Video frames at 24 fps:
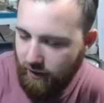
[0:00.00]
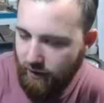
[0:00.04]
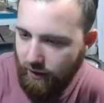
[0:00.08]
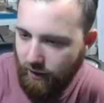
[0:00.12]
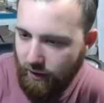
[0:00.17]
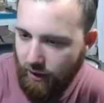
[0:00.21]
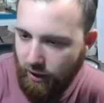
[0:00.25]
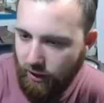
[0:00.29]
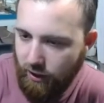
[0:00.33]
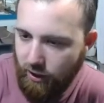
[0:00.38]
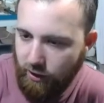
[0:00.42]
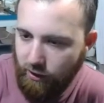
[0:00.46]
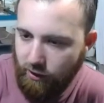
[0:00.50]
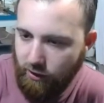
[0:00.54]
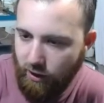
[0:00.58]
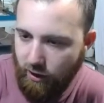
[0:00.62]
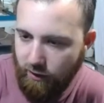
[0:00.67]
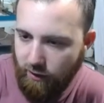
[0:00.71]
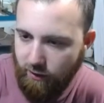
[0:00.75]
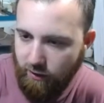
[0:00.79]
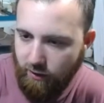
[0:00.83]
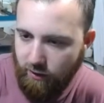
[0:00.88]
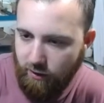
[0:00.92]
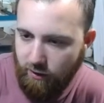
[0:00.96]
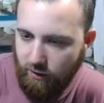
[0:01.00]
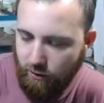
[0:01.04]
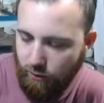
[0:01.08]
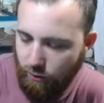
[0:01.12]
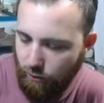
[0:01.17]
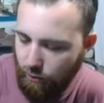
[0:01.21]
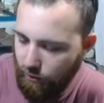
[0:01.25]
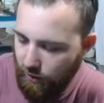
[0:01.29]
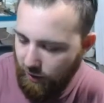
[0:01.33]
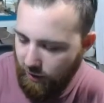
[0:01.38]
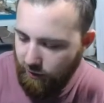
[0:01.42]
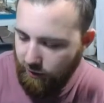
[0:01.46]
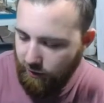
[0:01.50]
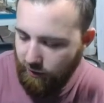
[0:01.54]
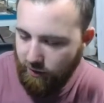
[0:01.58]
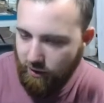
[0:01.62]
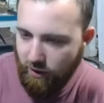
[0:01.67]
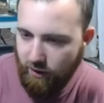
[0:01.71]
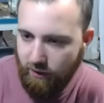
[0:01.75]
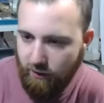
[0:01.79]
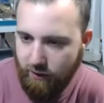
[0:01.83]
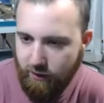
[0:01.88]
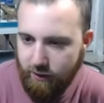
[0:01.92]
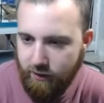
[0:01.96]
a good color? What other
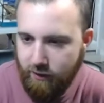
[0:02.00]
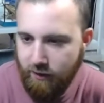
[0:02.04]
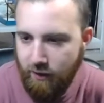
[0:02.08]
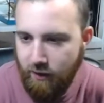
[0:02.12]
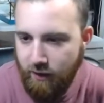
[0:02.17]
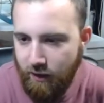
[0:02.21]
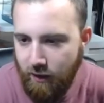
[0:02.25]
colors?